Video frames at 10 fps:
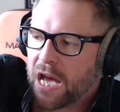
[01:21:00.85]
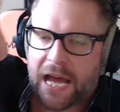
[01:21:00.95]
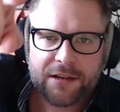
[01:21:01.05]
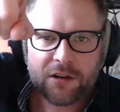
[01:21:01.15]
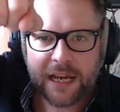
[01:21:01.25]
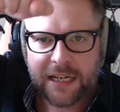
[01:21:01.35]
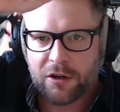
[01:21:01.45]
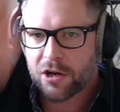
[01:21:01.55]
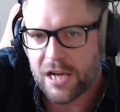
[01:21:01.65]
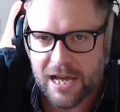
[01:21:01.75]
I don't like
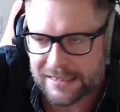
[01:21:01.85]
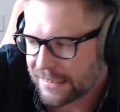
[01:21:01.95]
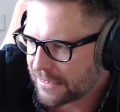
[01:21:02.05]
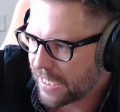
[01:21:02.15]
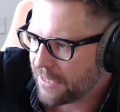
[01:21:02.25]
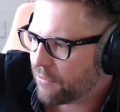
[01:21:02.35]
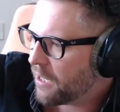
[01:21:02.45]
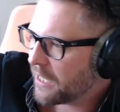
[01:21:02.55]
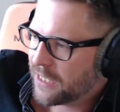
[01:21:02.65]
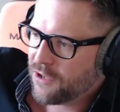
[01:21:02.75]
your glasses. I don't
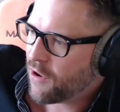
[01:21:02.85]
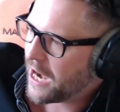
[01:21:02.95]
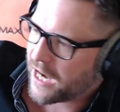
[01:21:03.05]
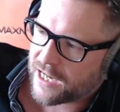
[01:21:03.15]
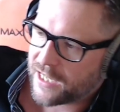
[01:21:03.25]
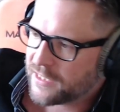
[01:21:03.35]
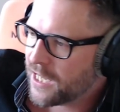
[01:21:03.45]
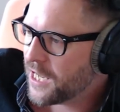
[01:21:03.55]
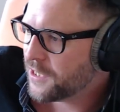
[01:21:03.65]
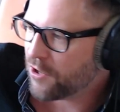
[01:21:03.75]
like your haircut.
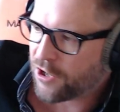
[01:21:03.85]
You're